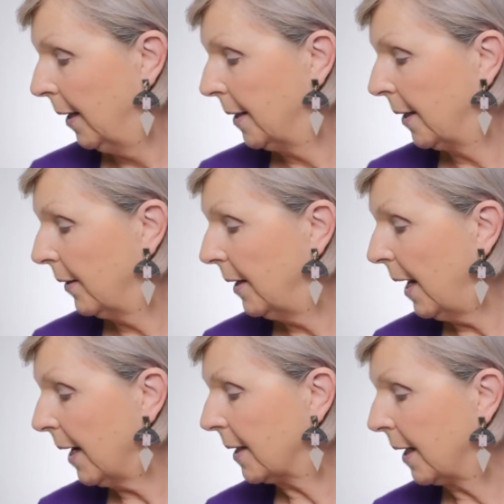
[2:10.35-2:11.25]
So the
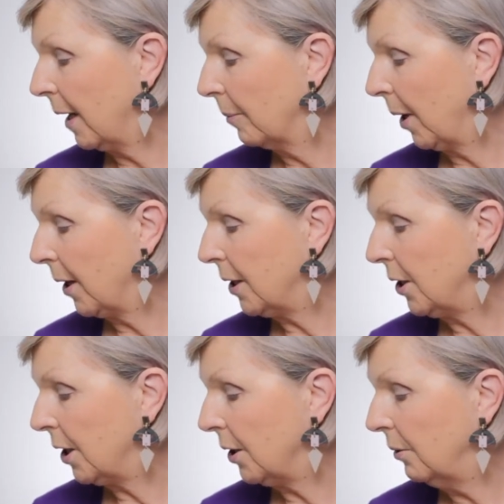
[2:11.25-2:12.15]
next thing I'm going to
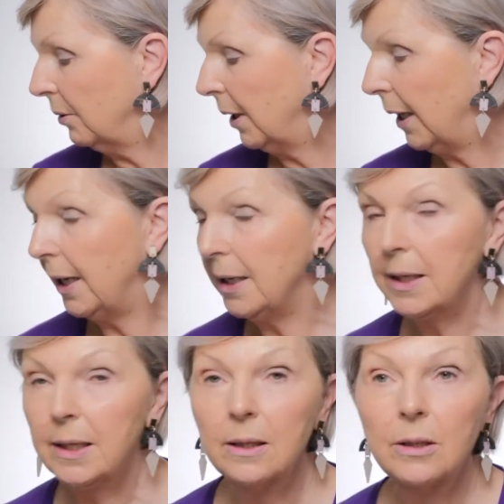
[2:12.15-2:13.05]
do
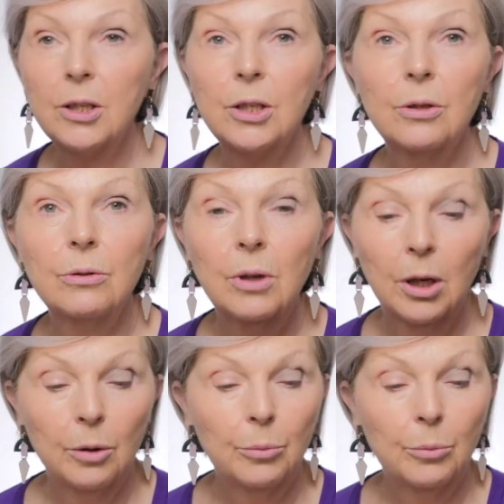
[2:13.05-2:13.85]
is to